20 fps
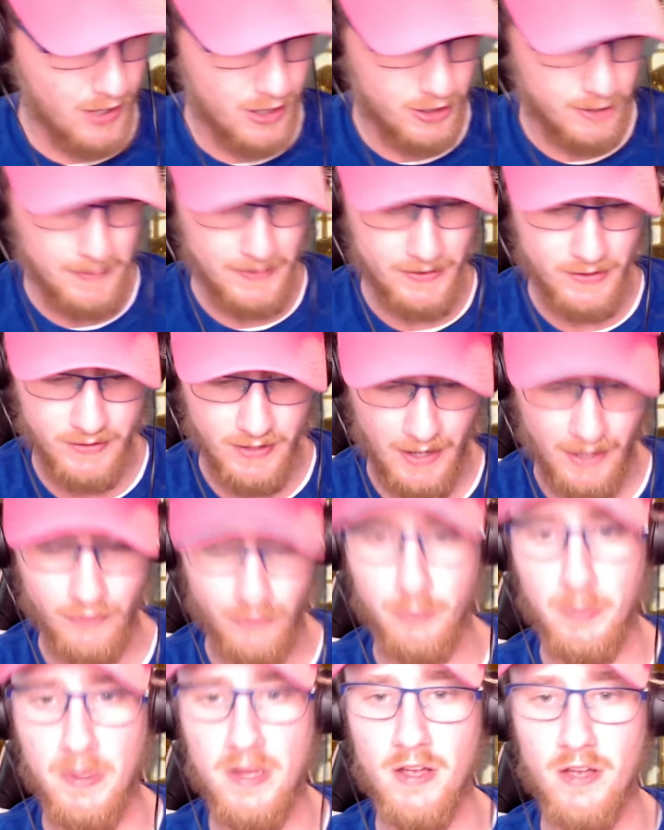about the dice,
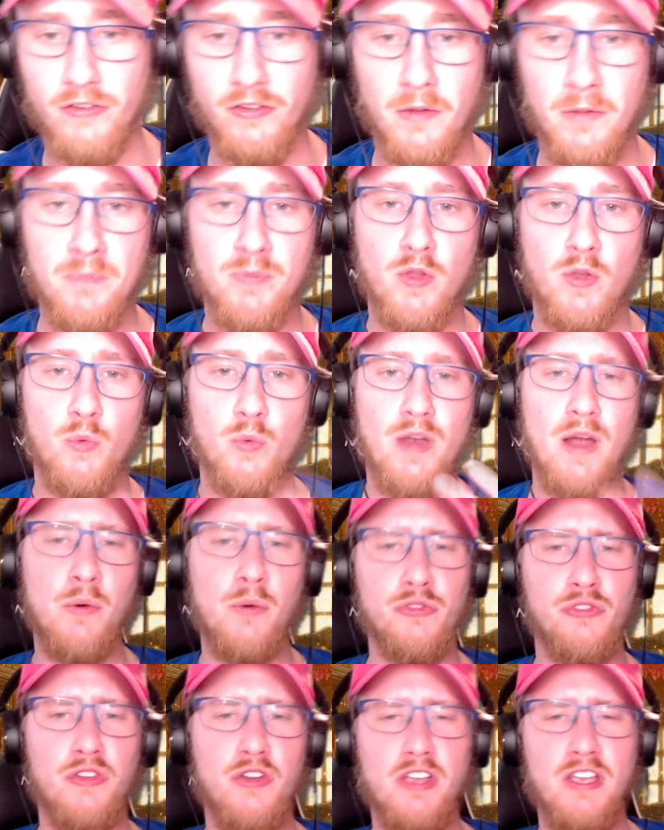because when I
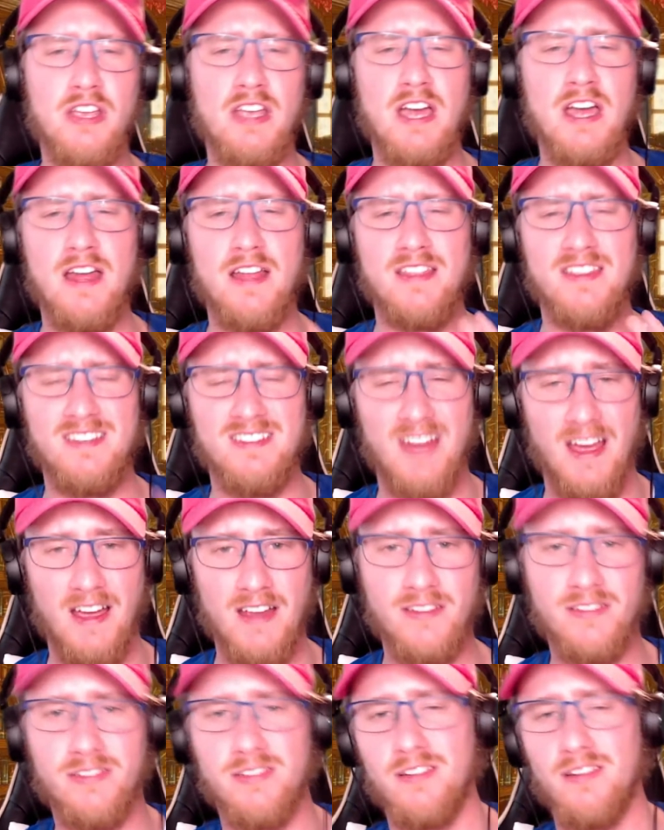was looking at the
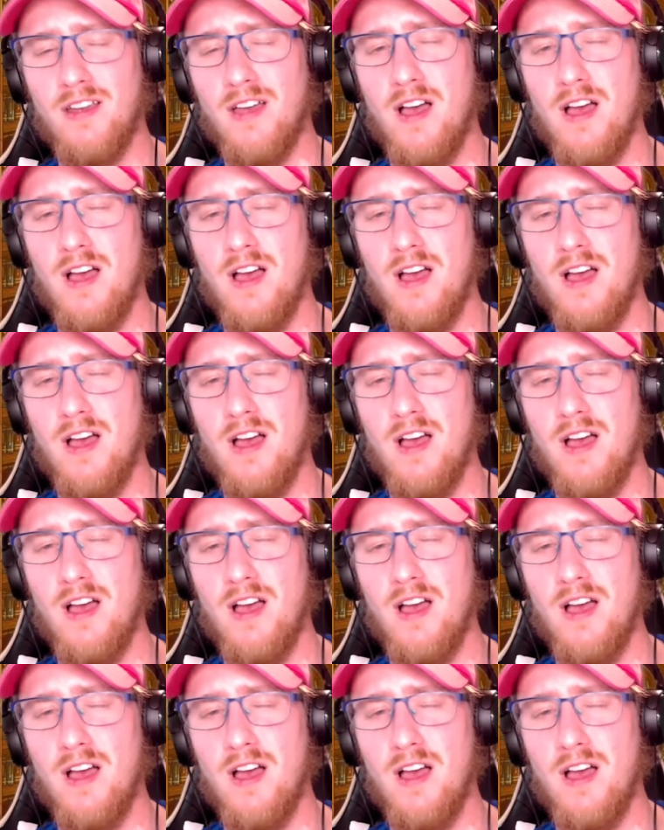dice